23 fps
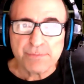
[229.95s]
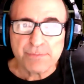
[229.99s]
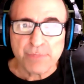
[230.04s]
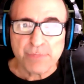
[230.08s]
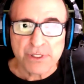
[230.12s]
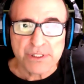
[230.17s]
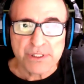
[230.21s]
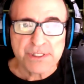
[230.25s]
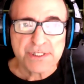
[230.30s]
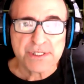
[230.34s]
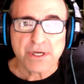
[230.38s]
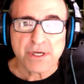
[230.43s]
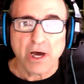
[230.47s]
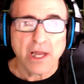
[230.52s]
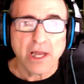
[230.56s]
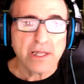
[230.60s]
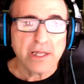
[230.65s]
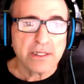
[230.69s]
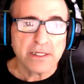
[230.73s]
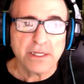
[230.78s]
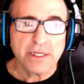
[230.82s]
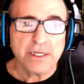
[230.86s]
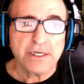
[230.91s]
but
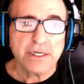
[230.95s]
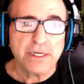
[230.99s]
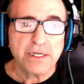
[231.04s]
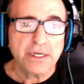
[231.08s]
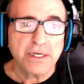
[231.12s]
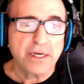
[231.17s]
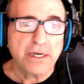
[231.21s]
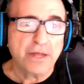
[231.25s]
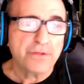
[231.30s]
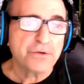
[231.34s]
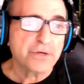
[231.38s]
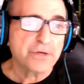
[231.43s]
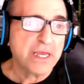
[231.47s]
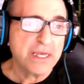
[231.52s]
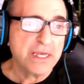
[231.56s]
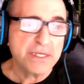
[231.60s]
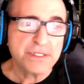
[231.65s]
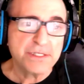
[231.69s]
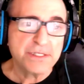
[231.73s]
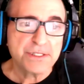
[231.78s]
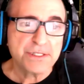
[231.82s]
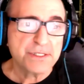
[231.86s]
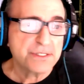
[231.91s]
Scotland in other
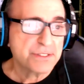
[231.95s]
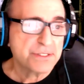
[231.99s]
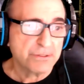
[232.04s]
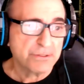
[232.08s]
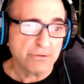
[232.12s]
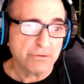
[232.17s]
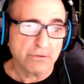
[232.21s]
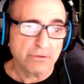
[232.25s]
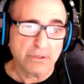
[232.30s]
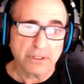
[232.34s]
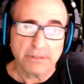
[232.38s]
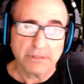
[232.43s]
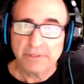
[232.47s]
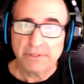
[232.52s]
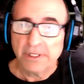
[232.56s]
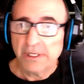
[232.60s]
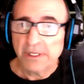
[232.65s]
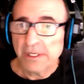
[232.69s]
cases, or